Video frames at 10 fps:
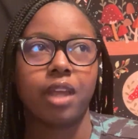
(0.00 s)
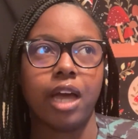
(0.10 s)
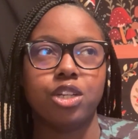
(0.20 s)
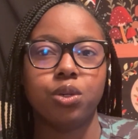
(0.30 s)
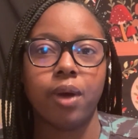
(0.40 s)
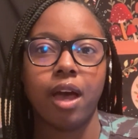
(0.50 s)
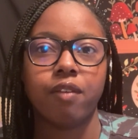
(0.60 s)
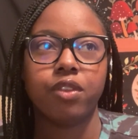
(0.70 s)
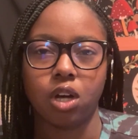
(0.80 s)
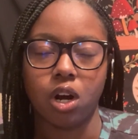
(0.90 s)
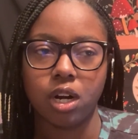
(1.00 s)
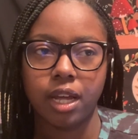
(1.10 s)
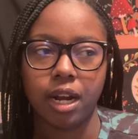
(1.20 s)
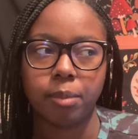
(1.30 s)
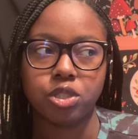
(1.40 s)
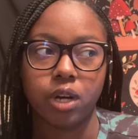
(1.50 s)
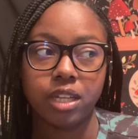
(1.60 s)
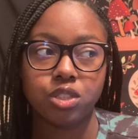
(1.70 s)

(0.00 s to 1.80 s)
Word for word: I do have the arc and I'm trying